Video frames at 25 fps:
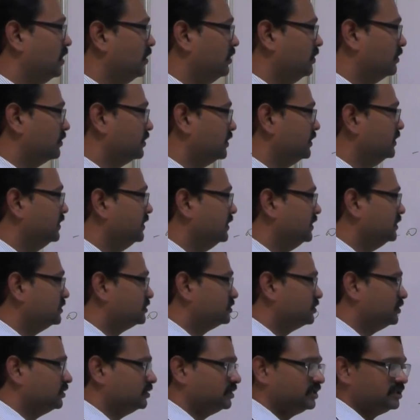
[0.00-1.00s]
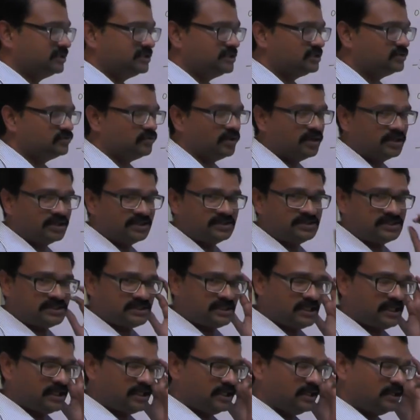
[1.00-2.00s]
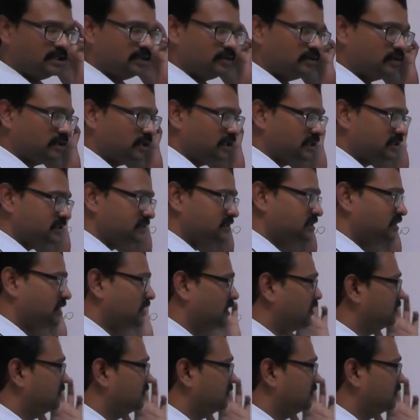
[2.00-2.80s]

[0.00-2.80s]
Okay. So this is what is known as